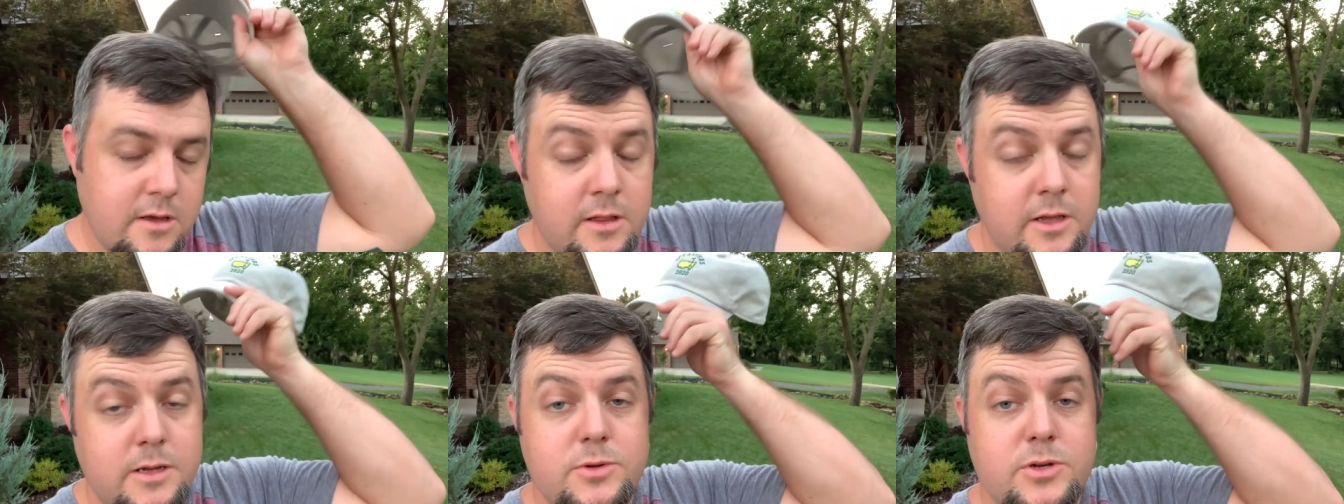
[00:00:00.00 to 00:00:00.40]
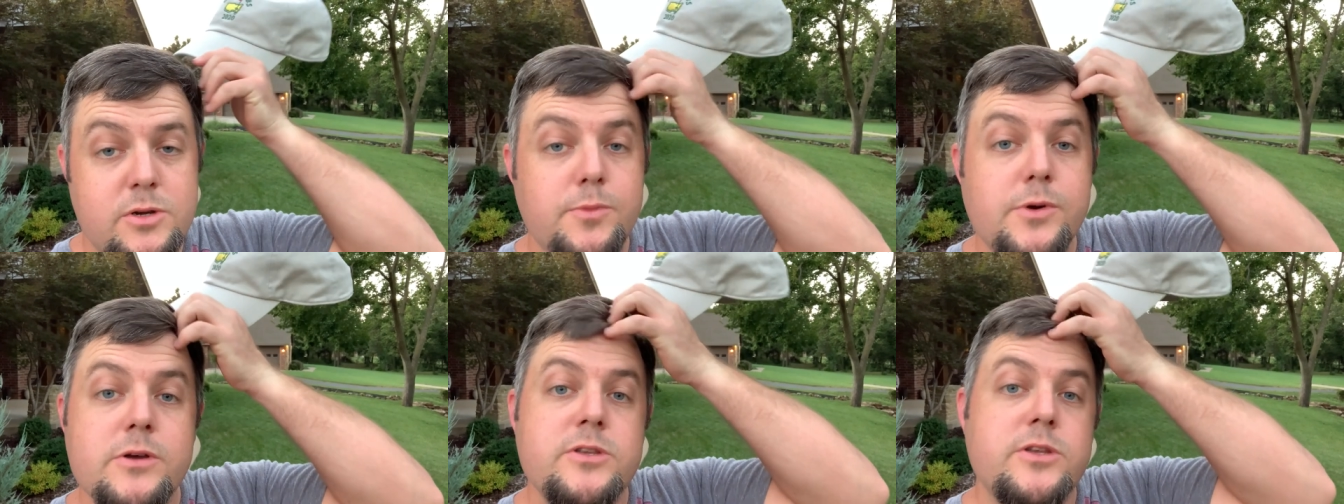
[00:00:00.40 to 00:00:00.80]
like I'm sure
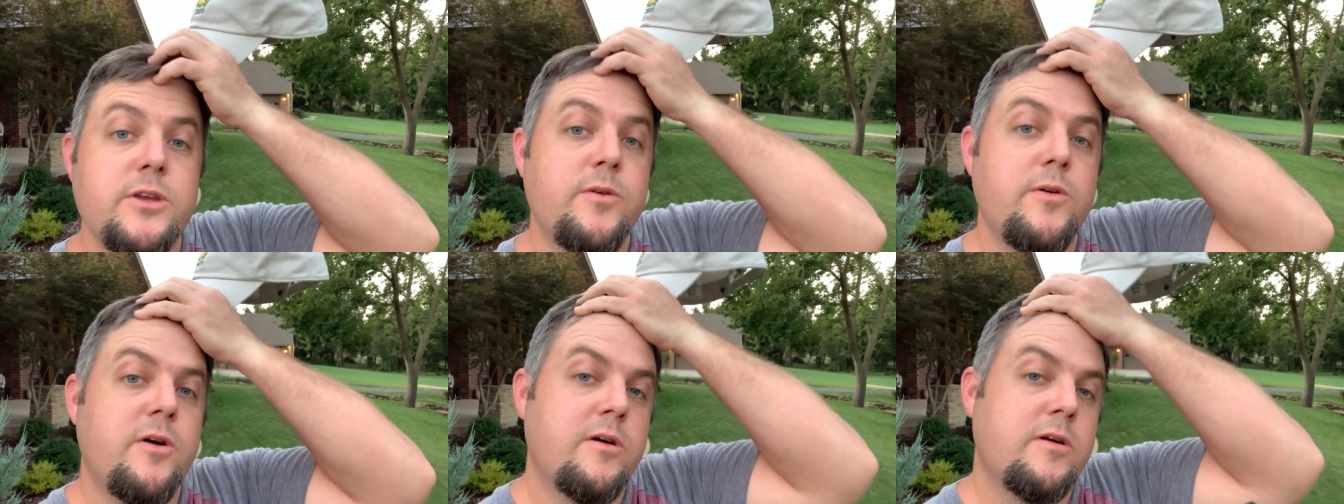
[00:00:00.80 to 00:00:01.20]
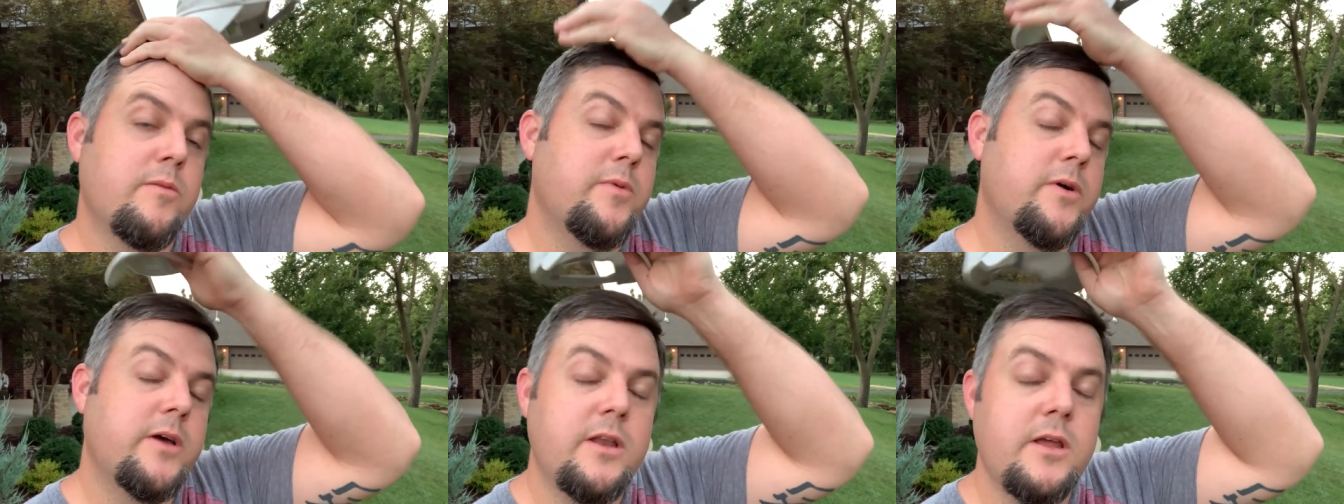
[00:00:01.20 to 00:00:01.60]
most of you are,
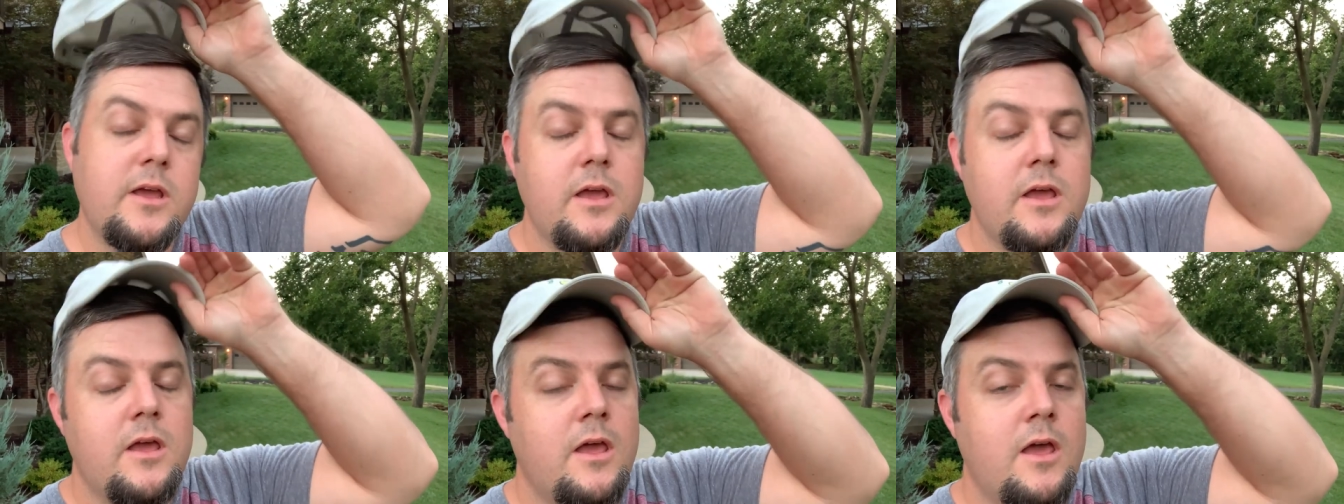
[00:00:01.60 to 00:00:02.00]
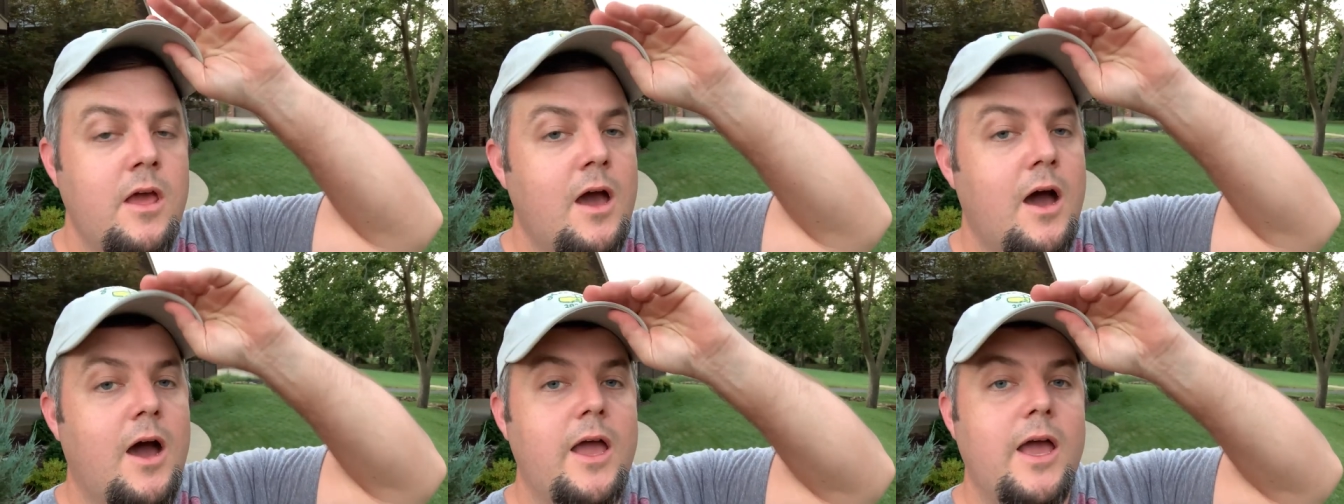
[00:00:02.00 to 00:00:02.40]
but
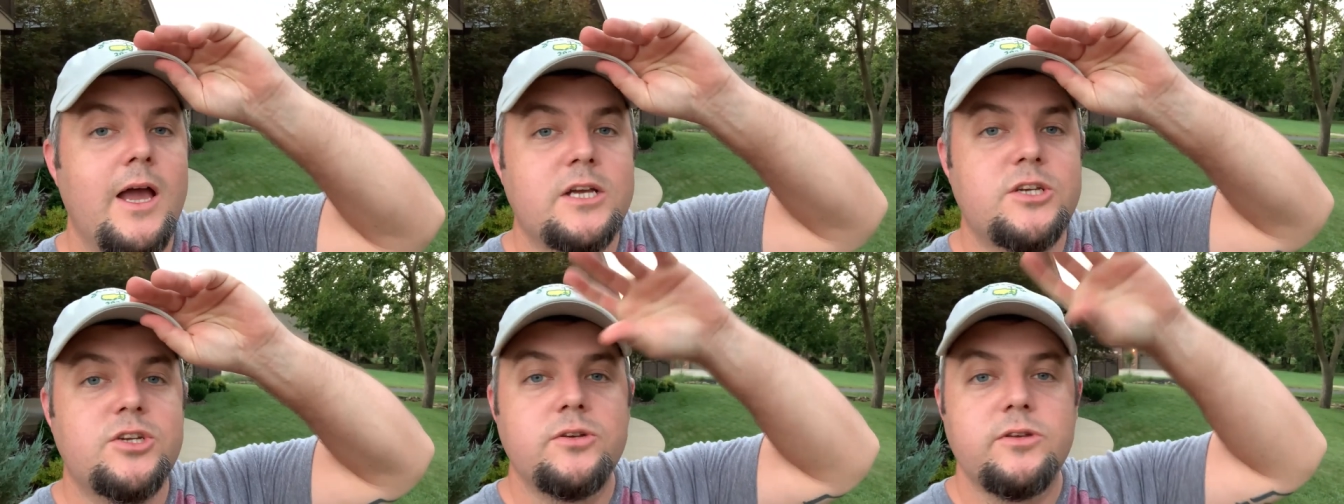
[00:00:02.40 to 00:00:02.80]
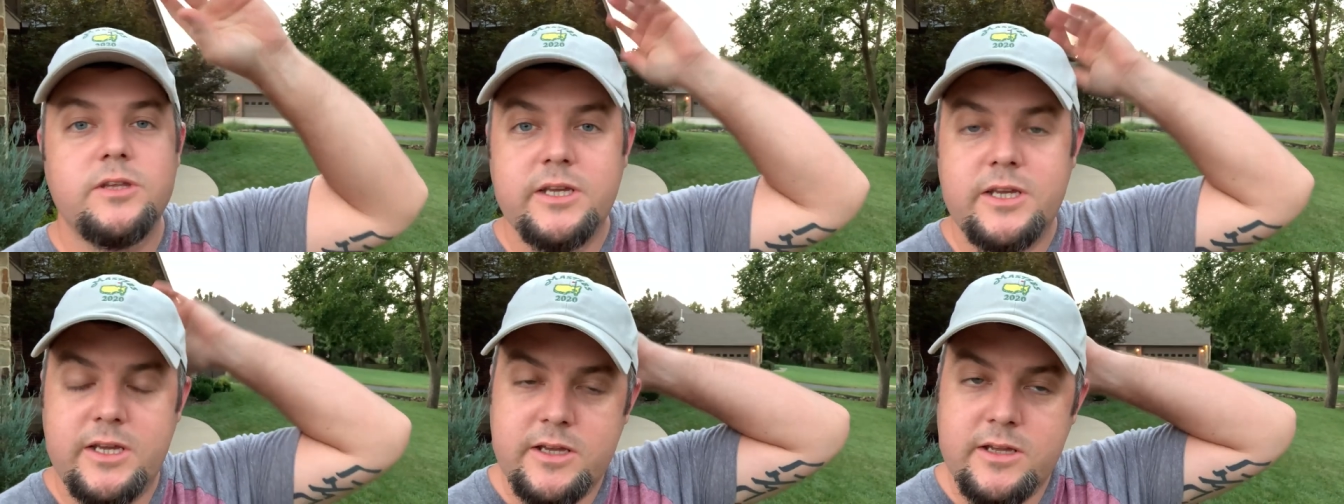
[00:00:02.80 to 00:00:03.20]
I
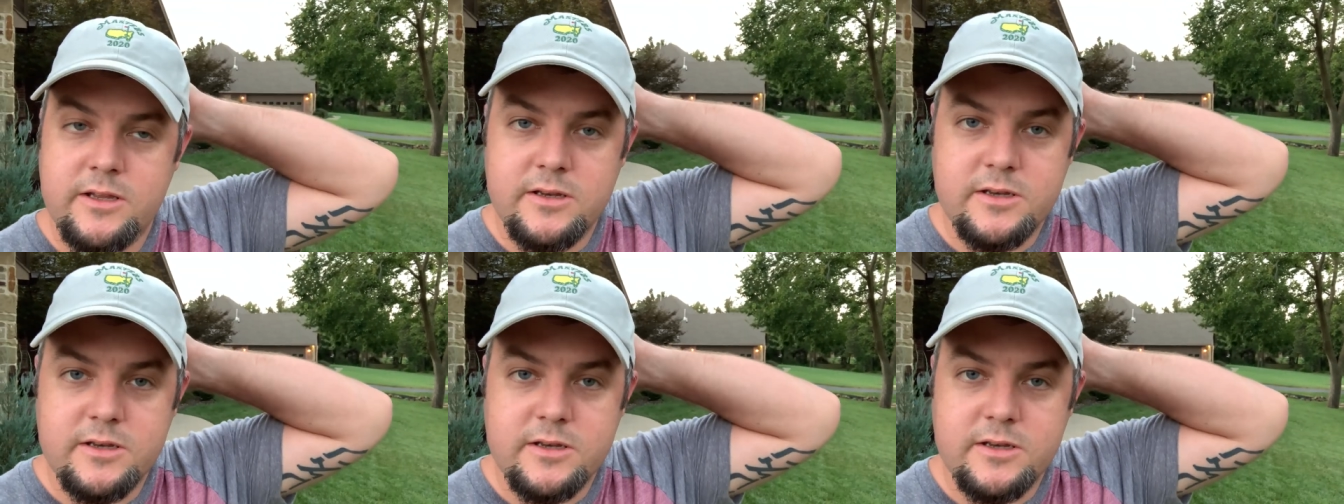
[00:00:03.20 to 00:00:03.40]
actually